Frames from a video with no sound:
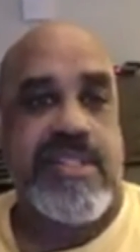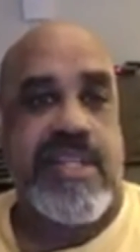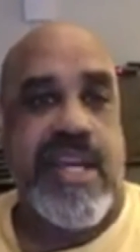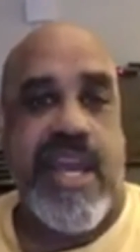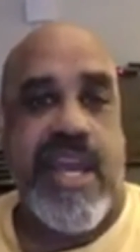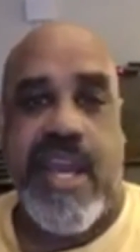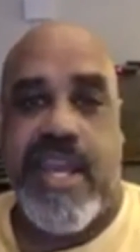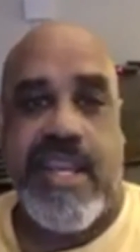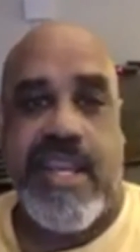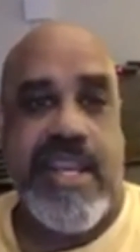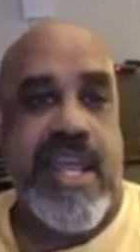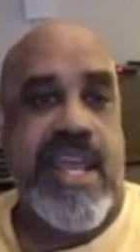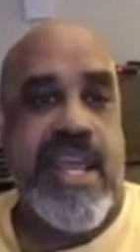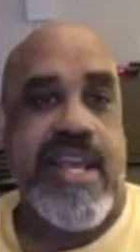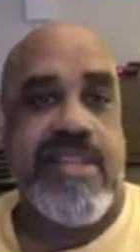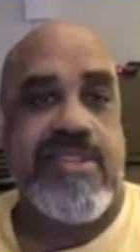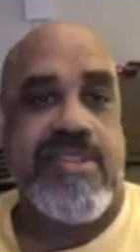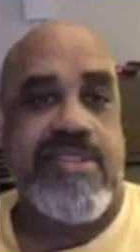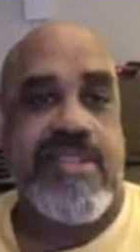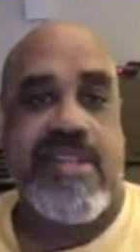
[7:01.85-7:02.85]
And
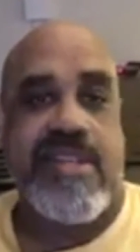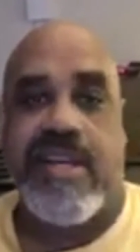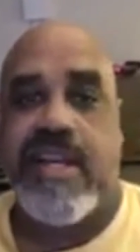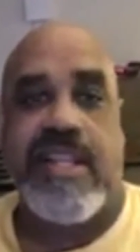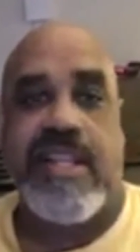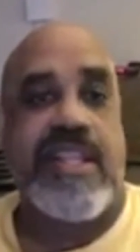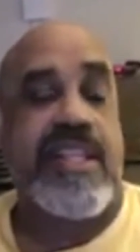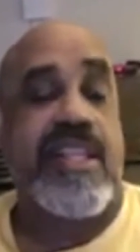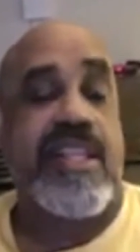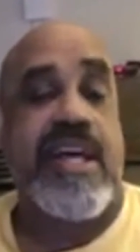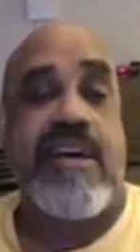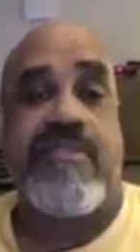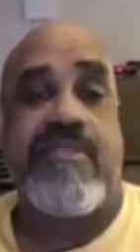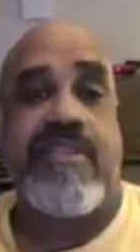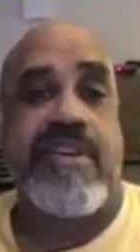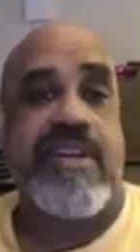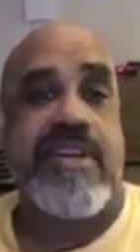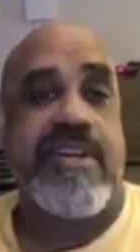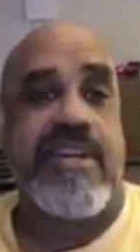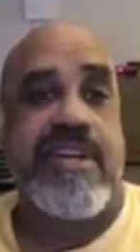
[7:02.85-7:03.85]
Nance, love
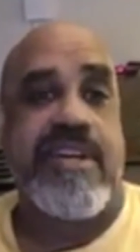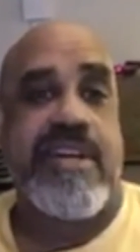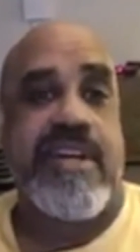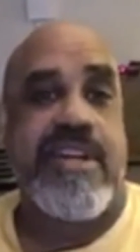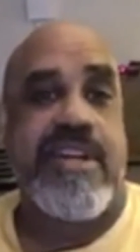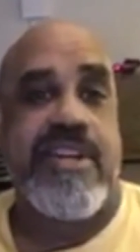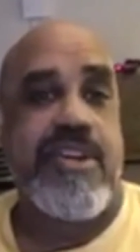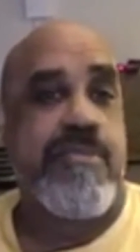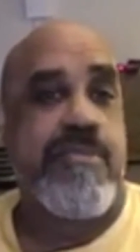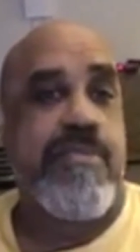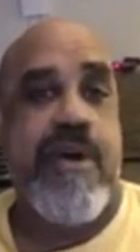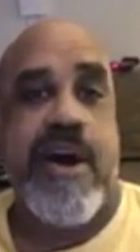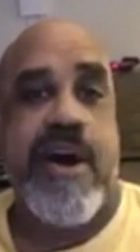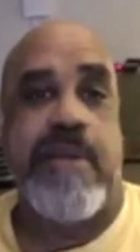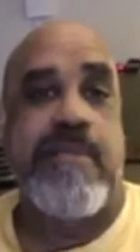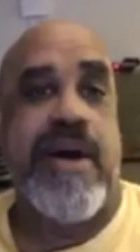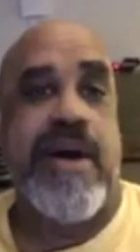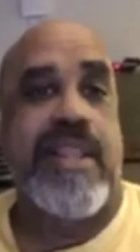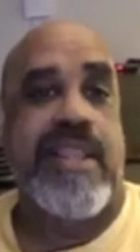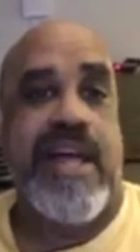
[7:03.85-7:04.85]
you. You're part of
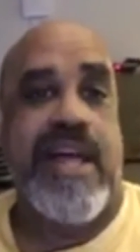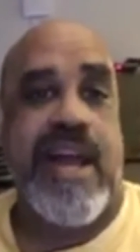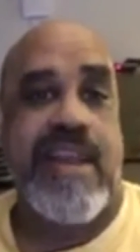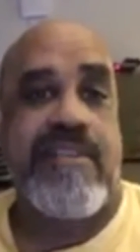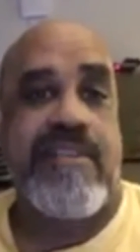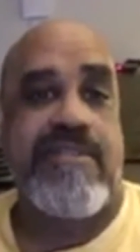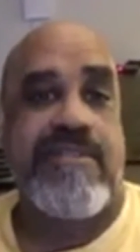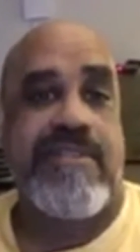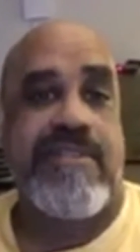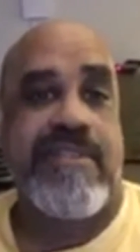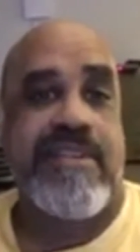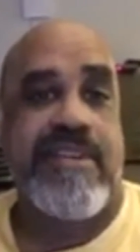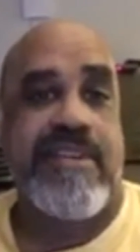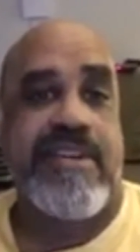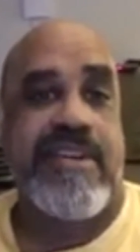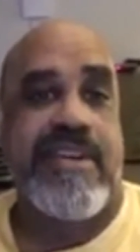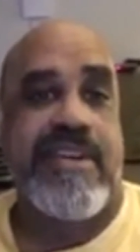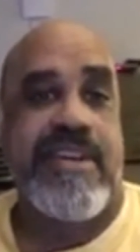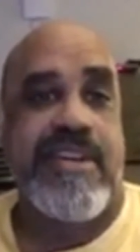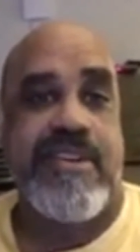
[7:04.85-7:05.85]
my life.
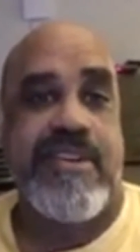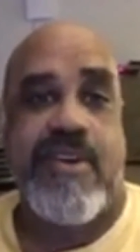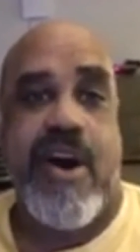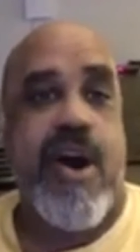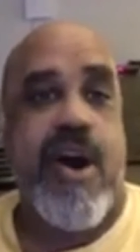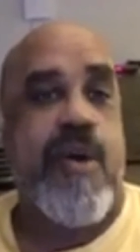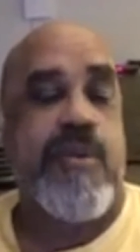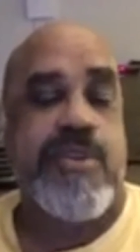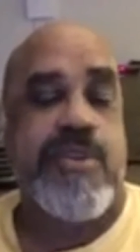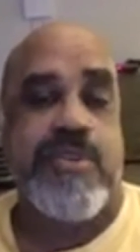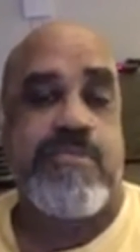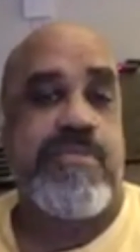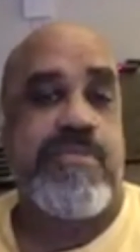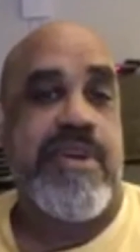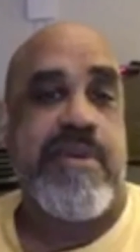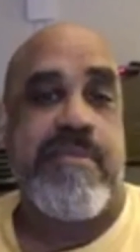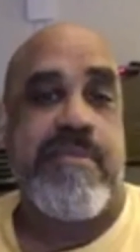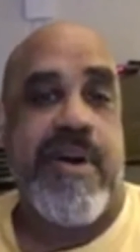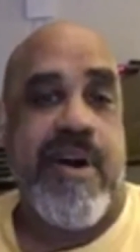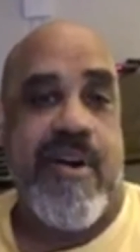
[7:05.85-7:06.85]
You'll always be
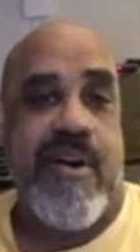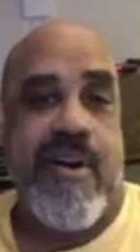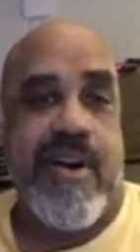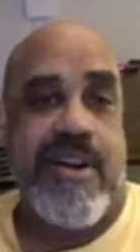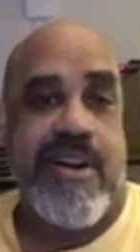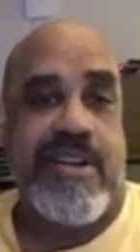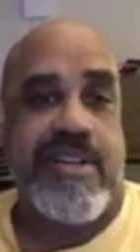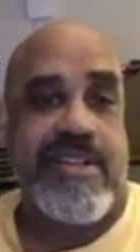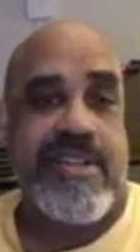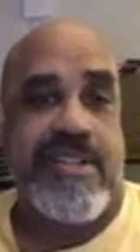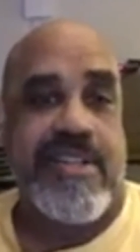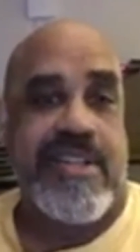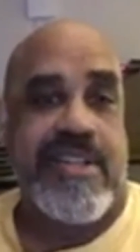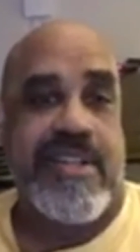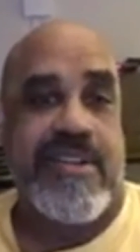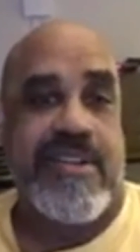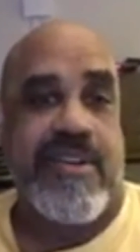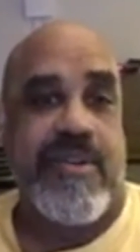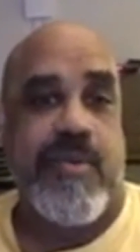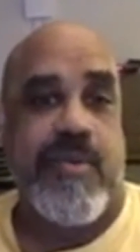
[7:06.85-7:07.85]
in my heart.
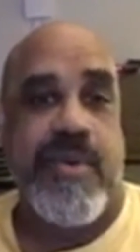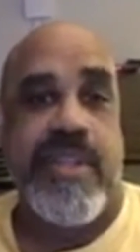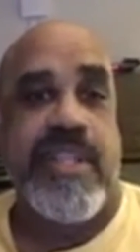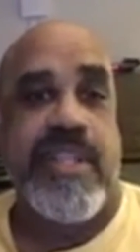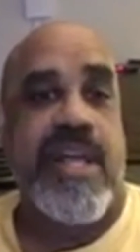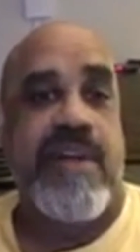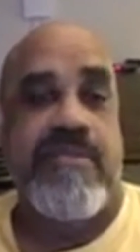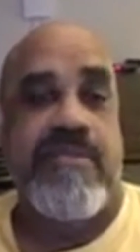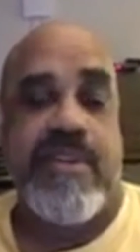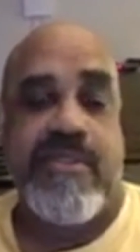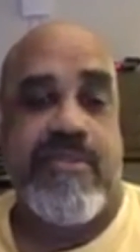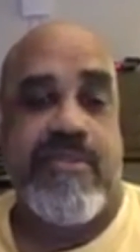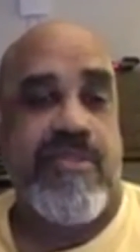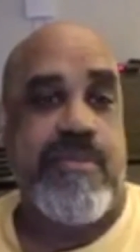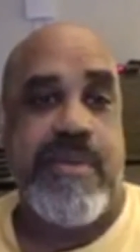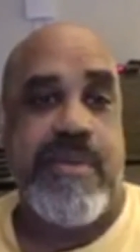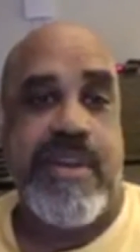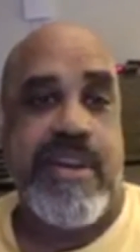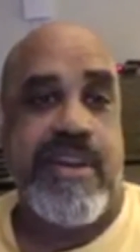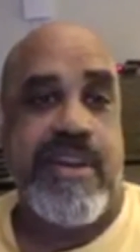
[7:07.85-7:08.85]
We love you from
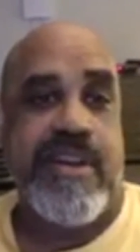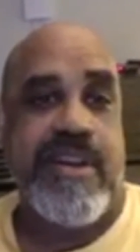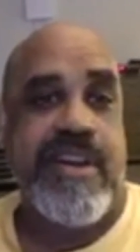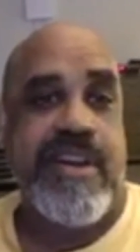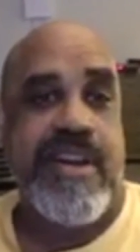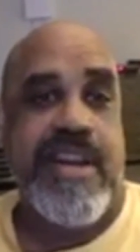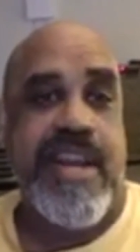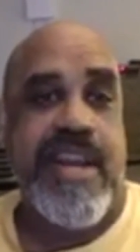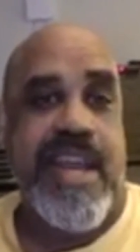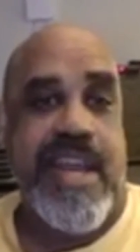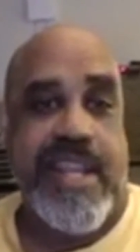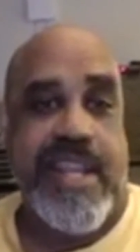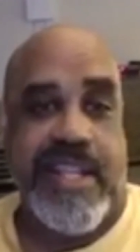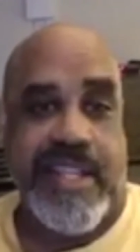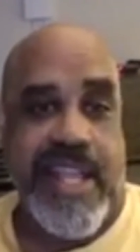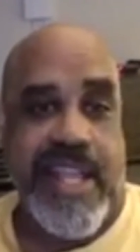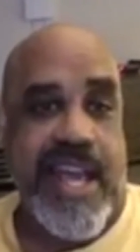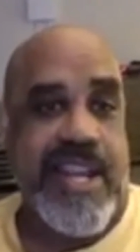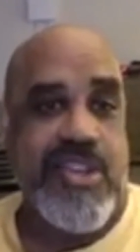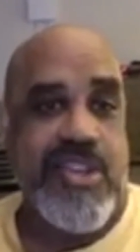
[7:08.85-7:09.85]
here in
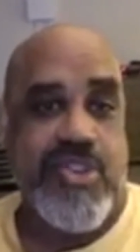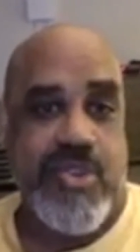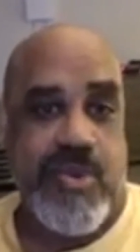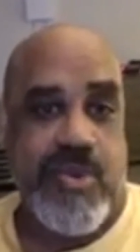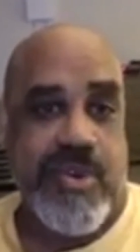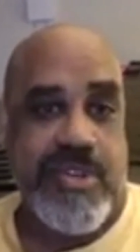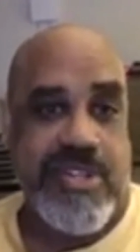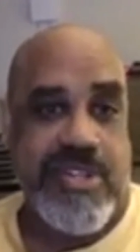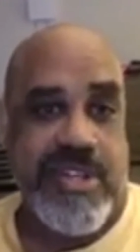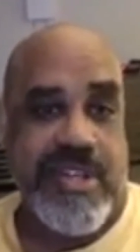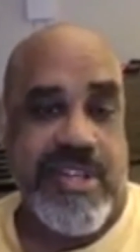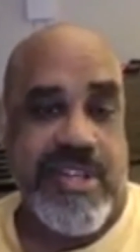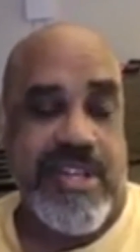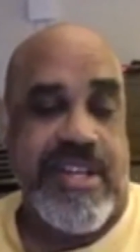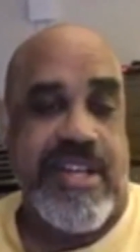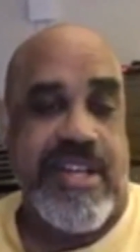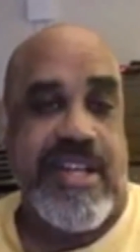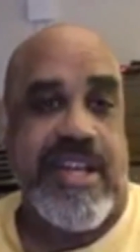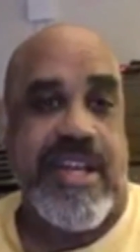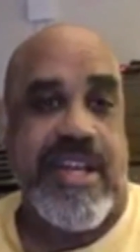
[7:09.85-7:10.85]
Atlanta, Georgia.
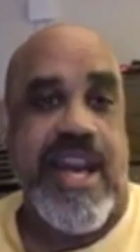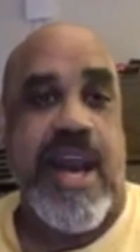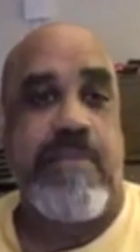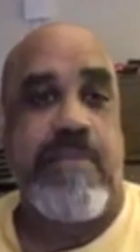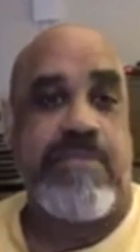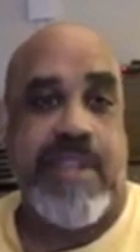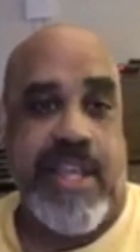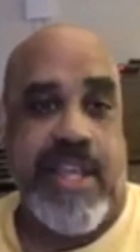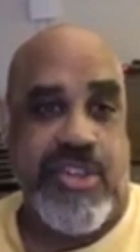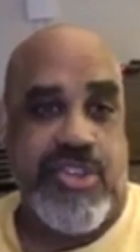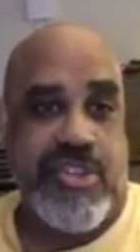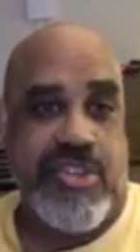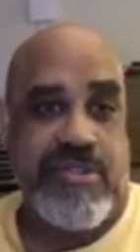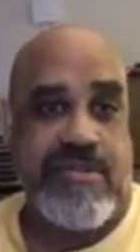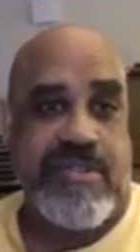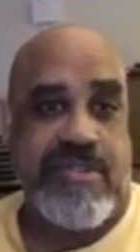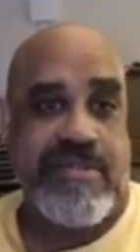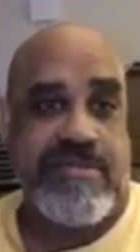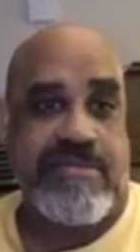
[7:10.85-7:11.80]
God bless you.